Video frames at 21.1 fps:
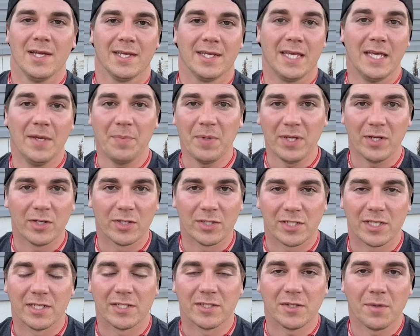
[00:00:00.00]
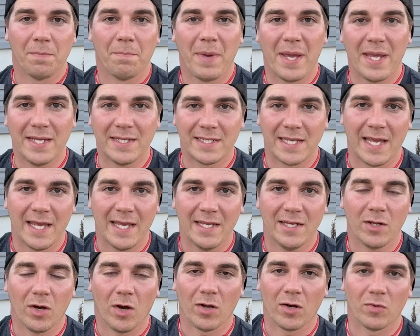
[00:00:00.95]
Keeping your system
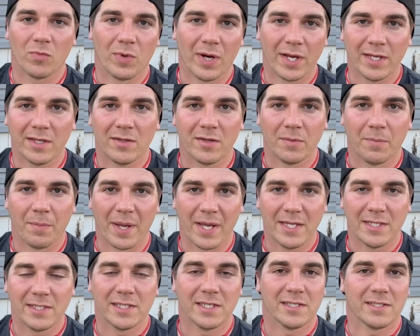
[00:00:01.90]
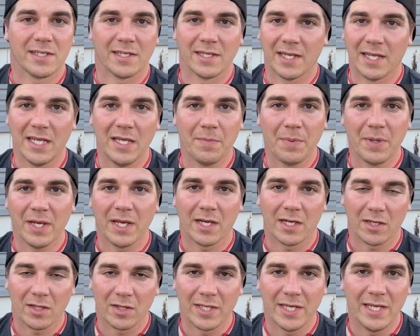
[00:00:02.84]
maintained on a regular basis and keeping it
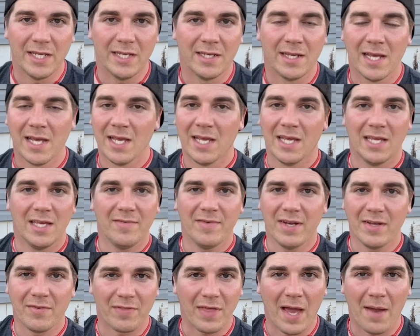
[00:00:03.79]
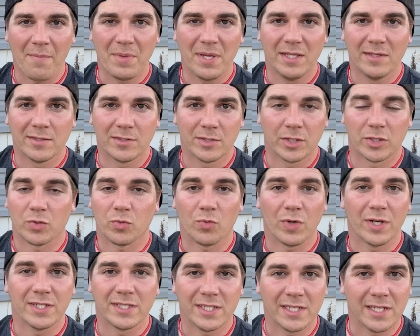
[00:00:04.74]
clean, even if that means just
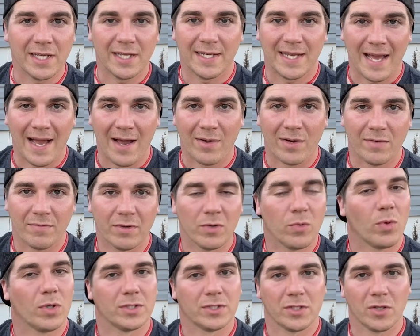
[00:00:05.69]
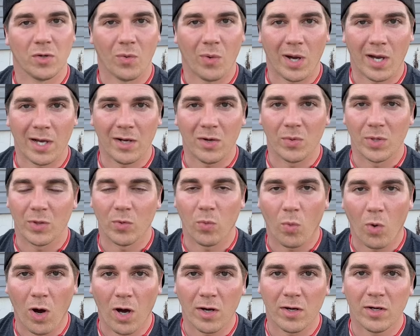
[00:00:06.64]
rinsing it down every once in a while with
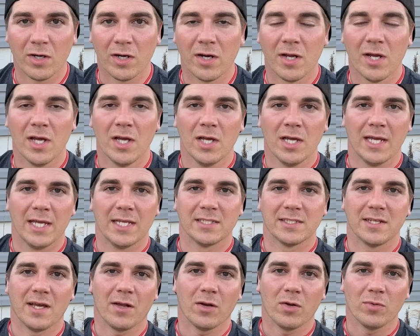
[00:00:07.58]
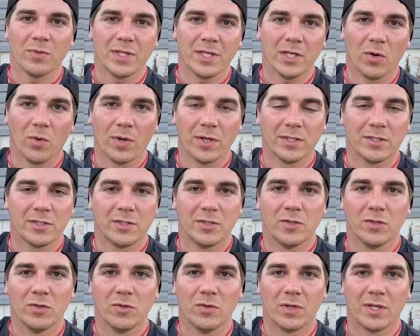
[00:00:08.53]
water, is not only going
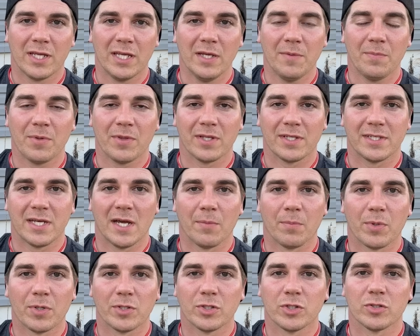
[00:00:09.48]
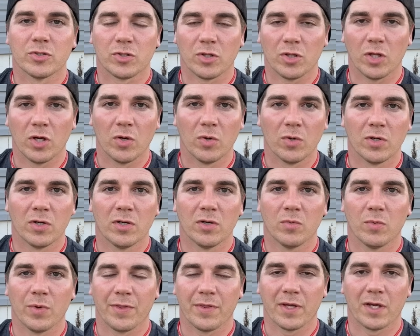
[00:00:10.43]
to keep the temperatures lower
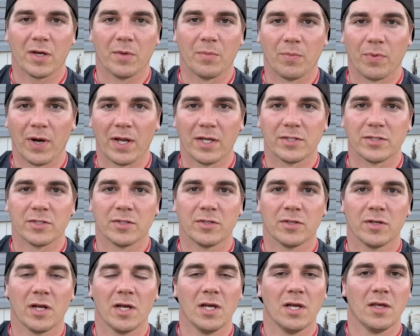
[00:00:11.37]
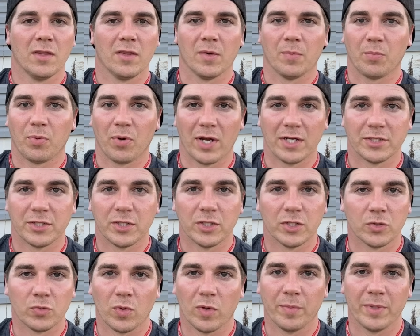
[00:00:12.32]
with the compressor, the
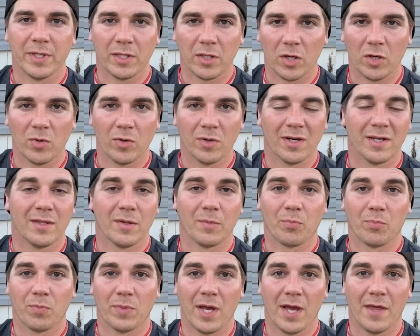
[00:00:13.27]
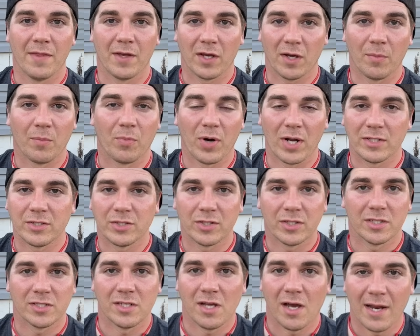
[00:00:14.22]
pressures will be lower, and the compressor
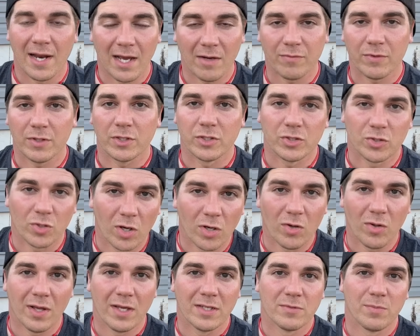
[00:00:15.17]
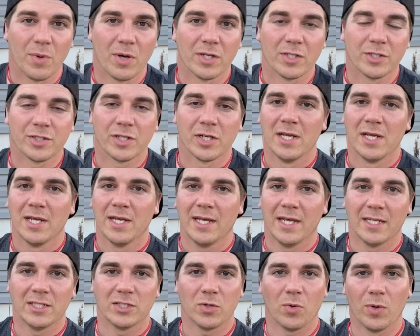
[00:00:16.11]
does not have to struggle as much.
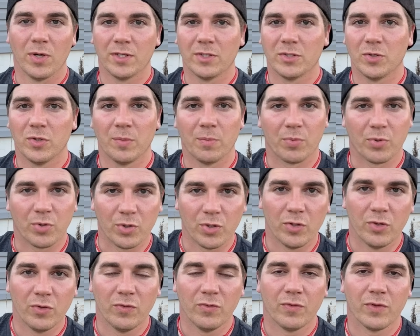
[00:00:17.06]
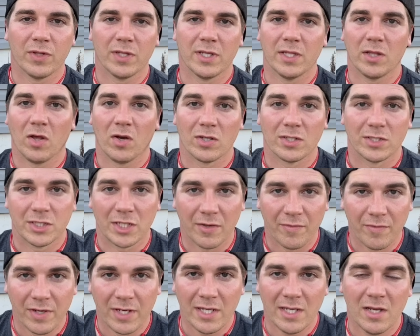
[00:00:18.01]
It's going to improve the
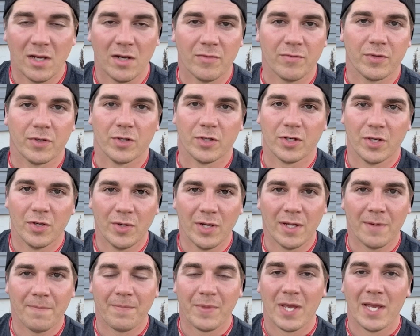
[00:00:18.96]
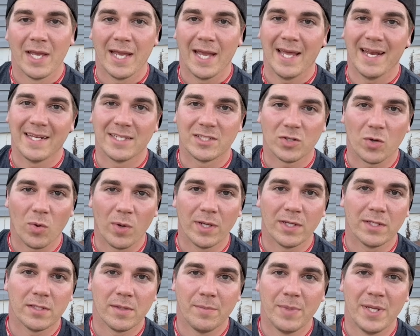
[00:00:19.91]
longevity of your unit, and it's
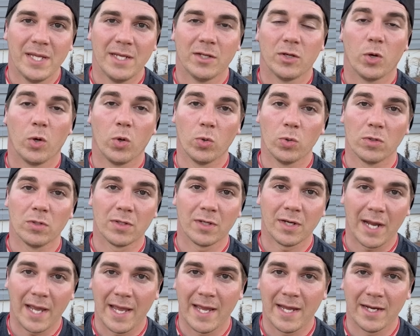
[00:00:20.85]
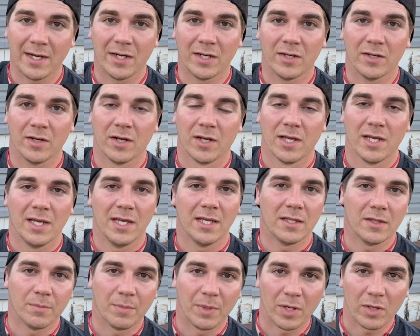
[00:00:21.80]
going to mean cooler air in
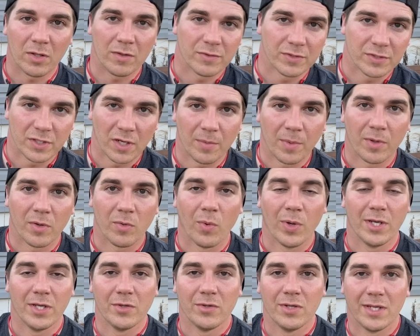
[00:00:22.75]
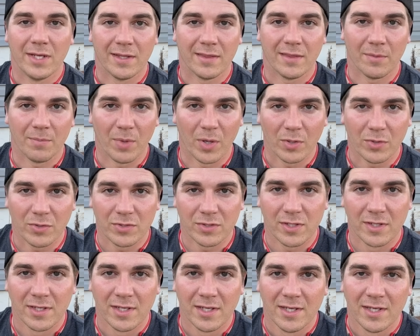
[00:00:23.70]
the middle of summer when you need it the most.
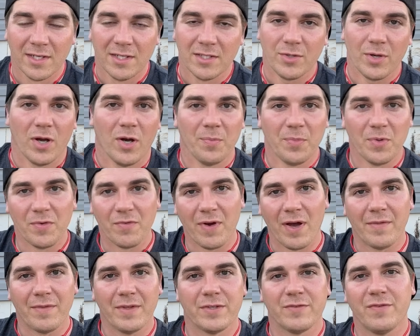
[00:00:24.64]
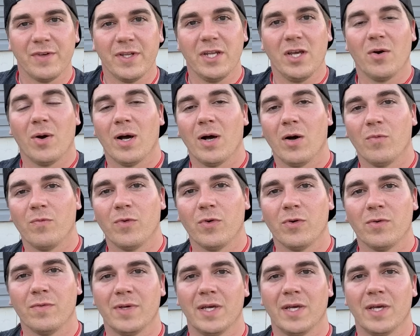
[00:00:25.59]
So I hope you found this video helpful.